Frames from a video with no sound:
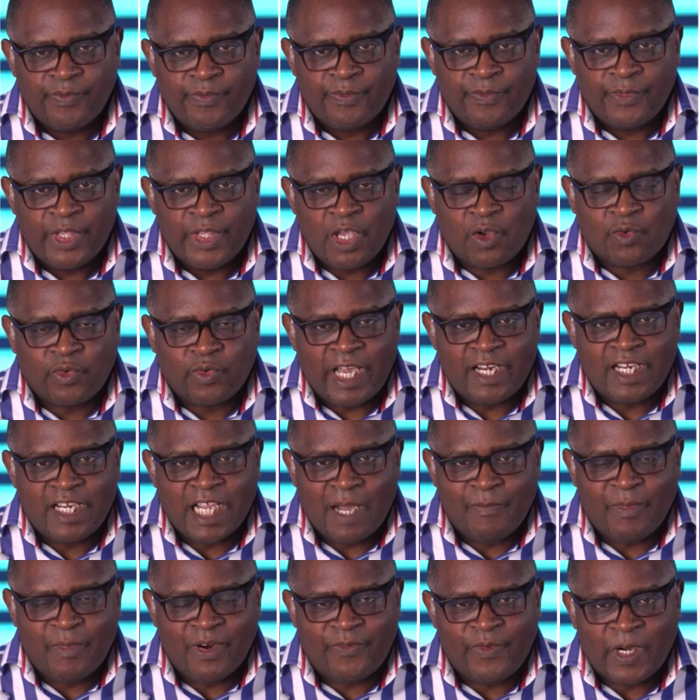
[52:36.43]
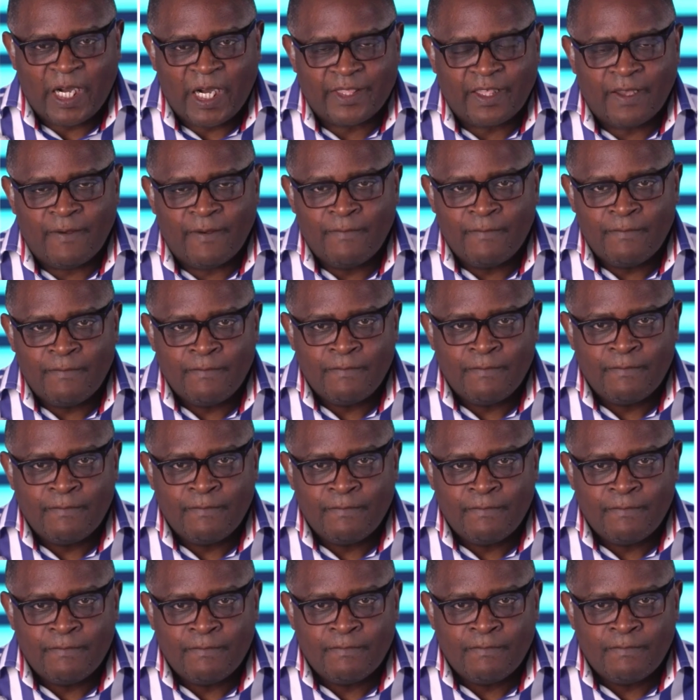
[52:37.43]
He cried, Abba, Father,
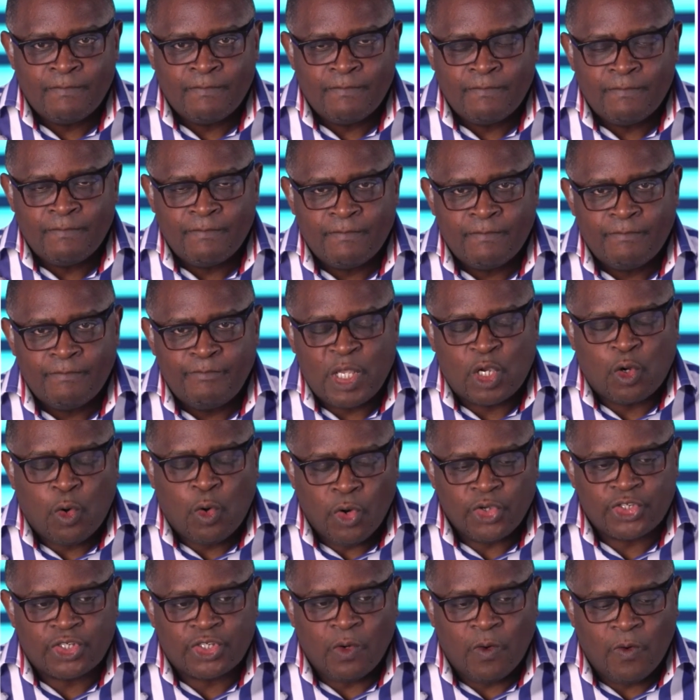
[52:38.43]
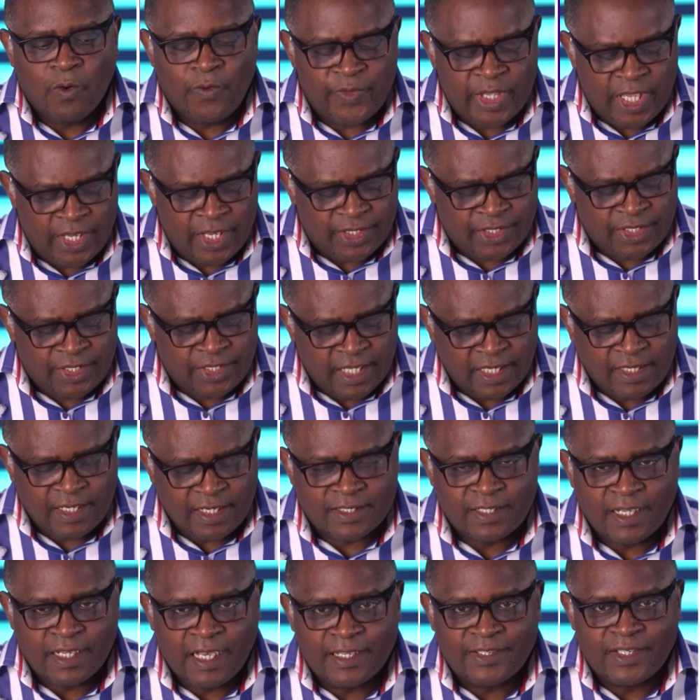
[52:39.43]
because of his
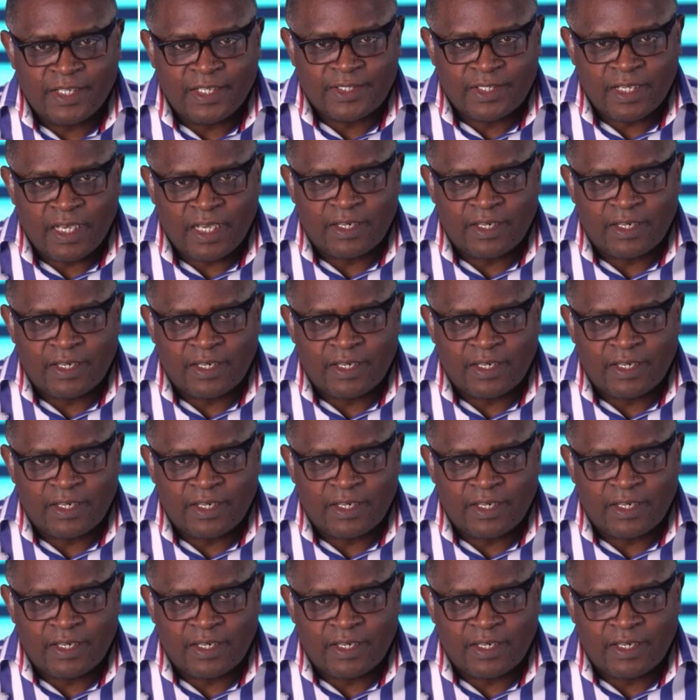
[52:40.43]
status as a son,